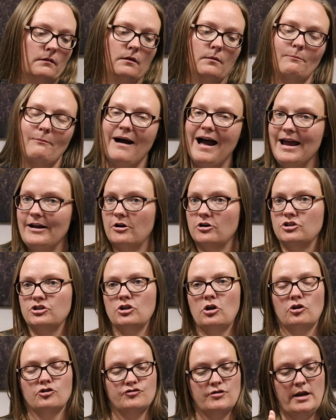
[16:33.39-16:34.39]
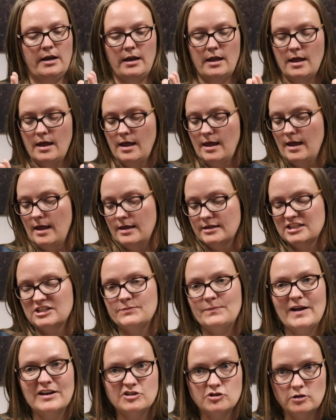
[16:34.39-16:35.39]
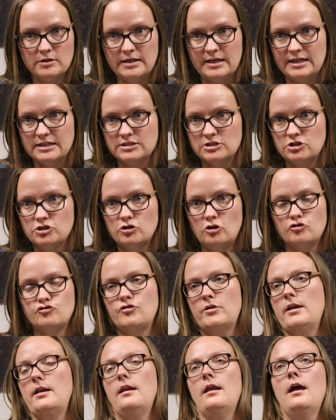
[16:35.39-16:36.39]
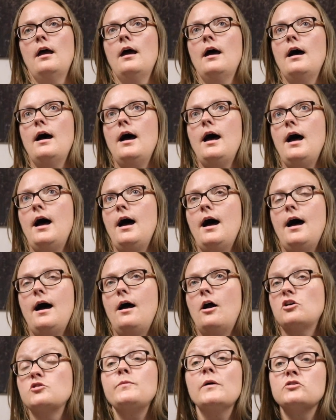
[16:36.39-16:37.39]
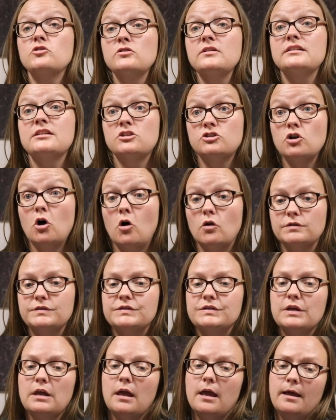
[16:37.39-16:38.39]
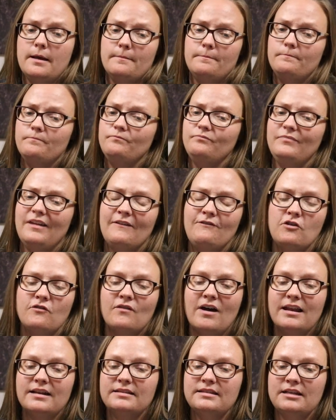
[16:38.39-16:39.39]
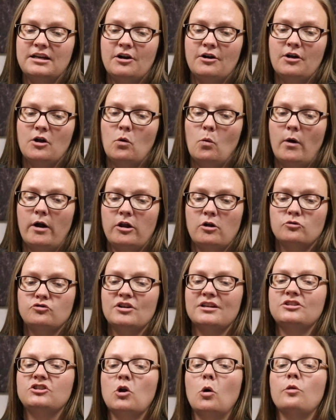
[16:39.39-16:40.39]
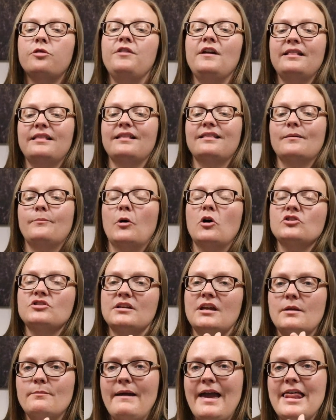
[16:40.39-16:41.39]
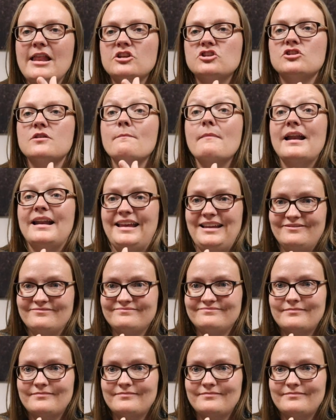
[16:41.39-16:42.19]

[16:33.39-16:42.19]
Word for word: minor children, special needs children, uh, or special needs adults. If you've got a scenario where you just don't think that the person can manage the money,